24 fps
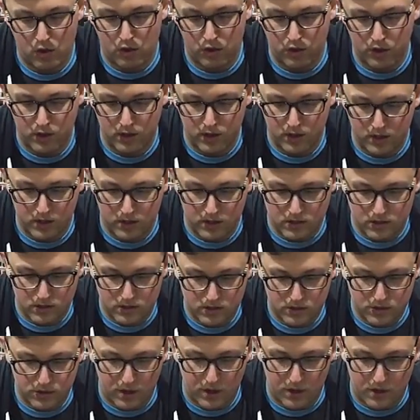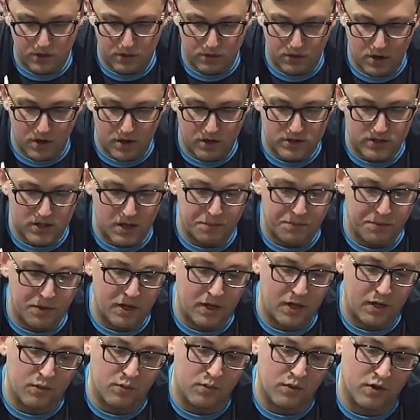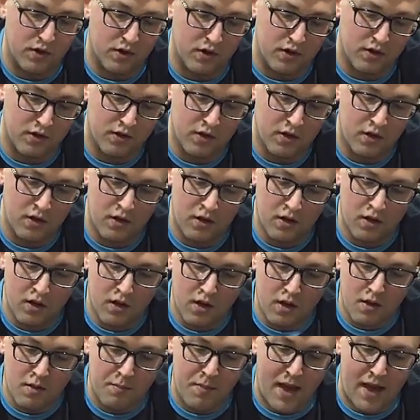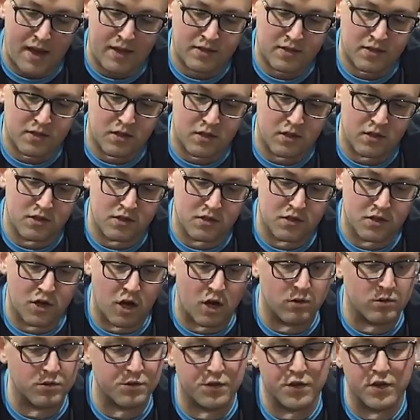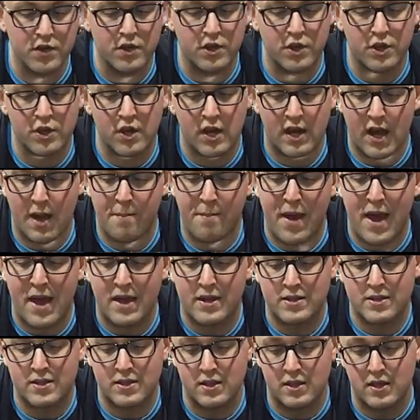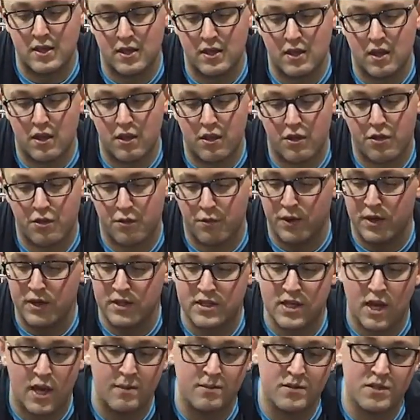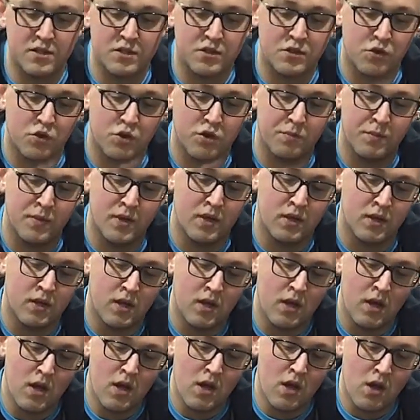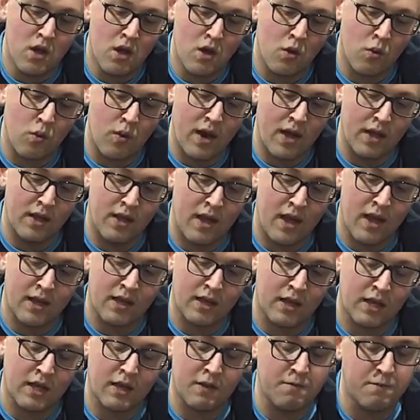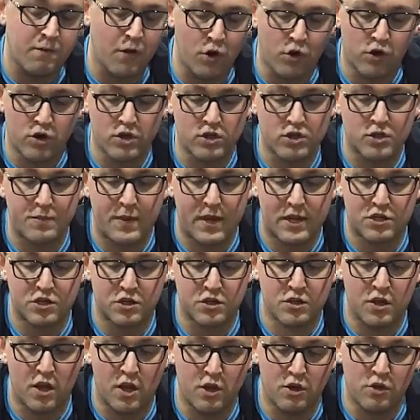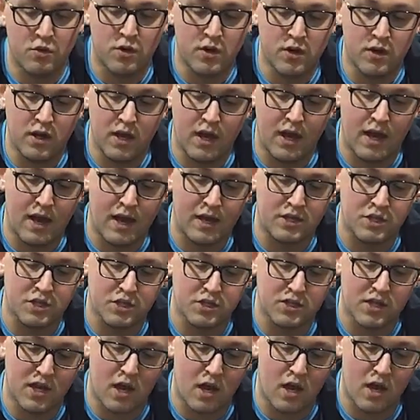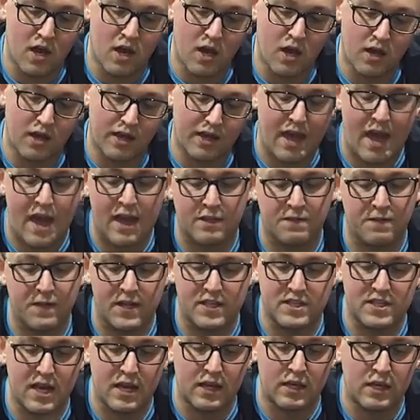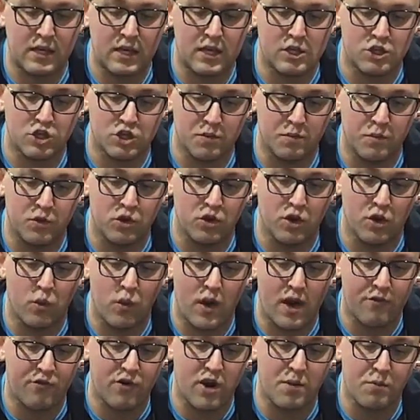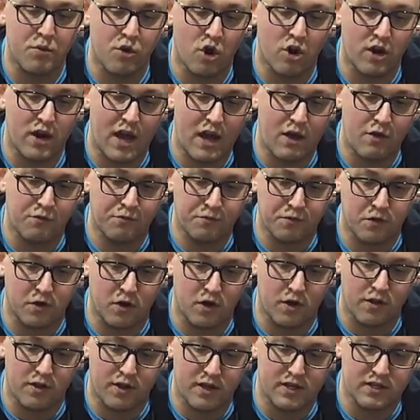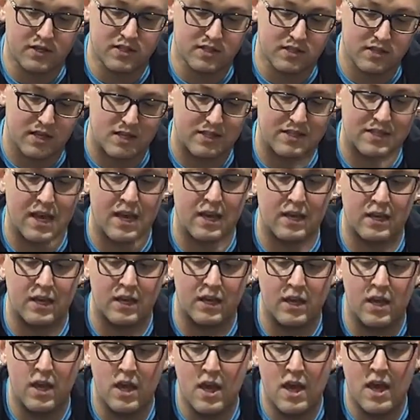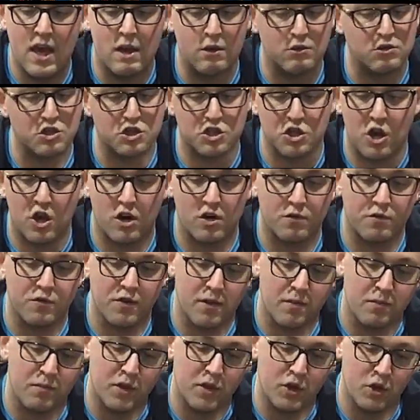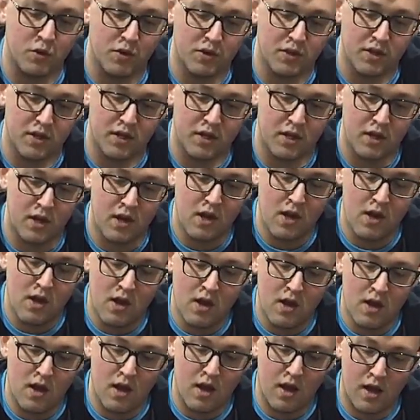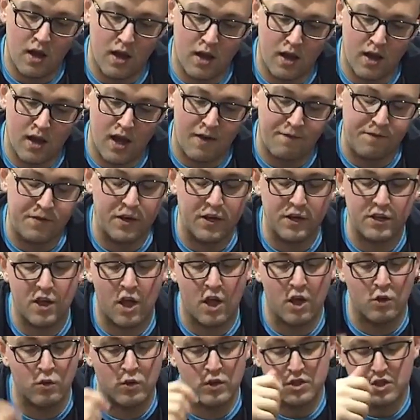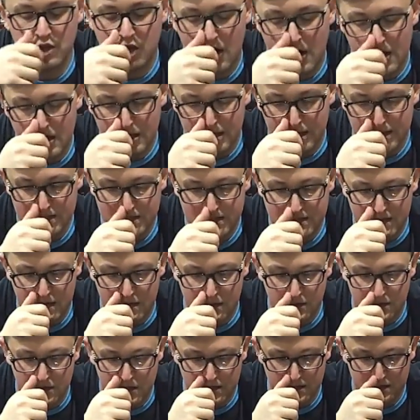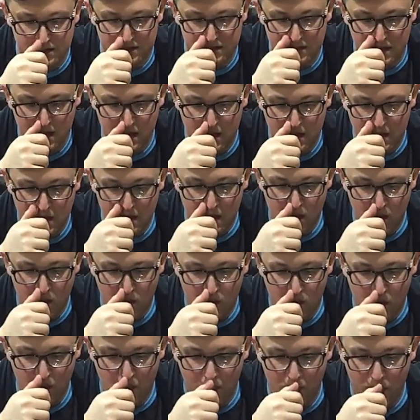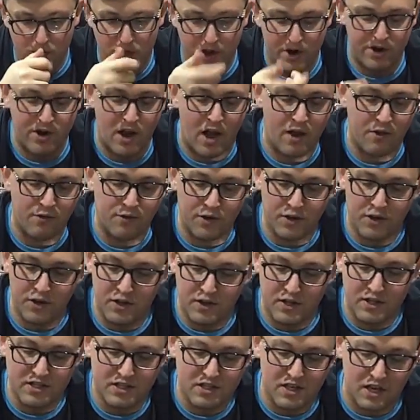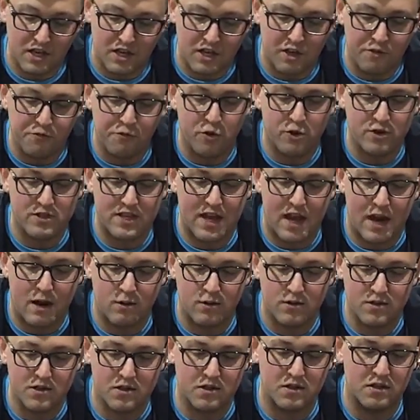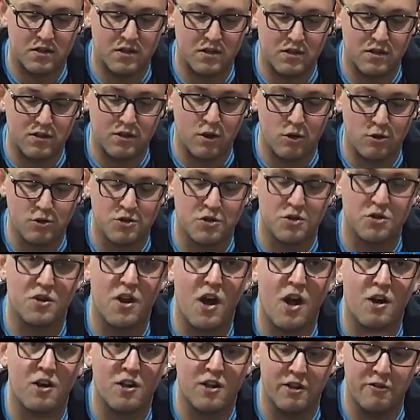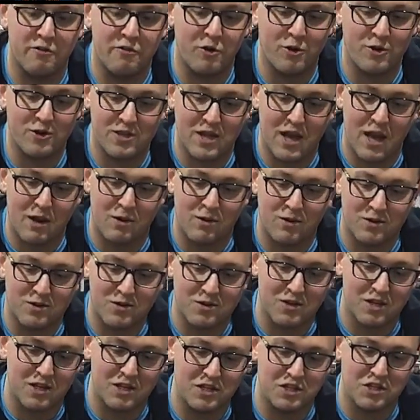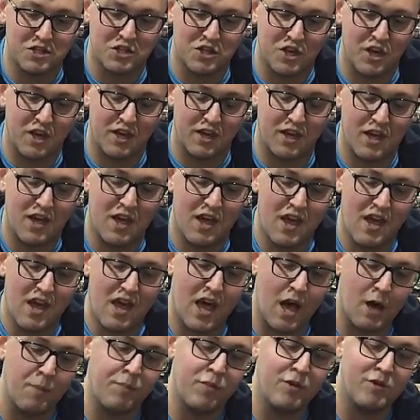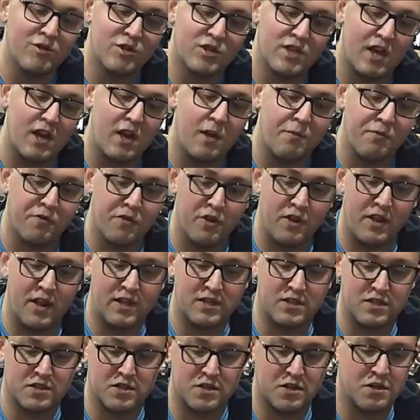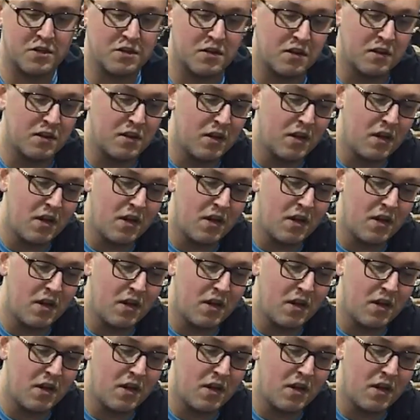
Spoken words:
The only Draco cards I played were Masters. This card was really good. I got Maxied 3 times in a tournament when I like Invokered special another one, and I just like activate Tenki, tribute whatever I brought out for this and Tenki, and it was just hard for to deal with it. I feel like the other ones are kind of necessary because they're not really, this is like Cliff Fort Towers, and those are not Cliff Fort Towers. They just like help you set up for the next turn.